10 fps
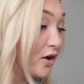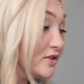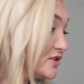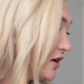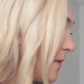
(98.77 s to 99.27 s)

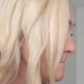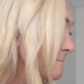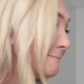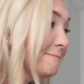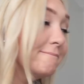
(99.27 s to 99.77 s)
Also,
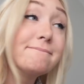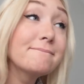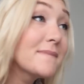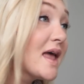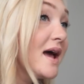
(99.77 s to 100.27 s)

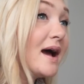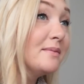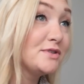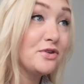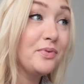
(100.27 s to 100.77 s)

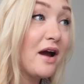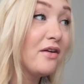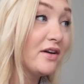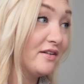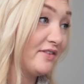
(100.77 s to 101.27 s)
I'm so
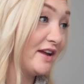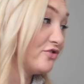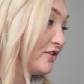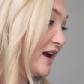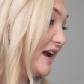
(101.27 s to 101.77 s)
proud of
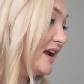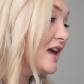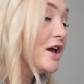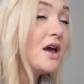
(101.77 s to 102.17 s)
Andrew and I.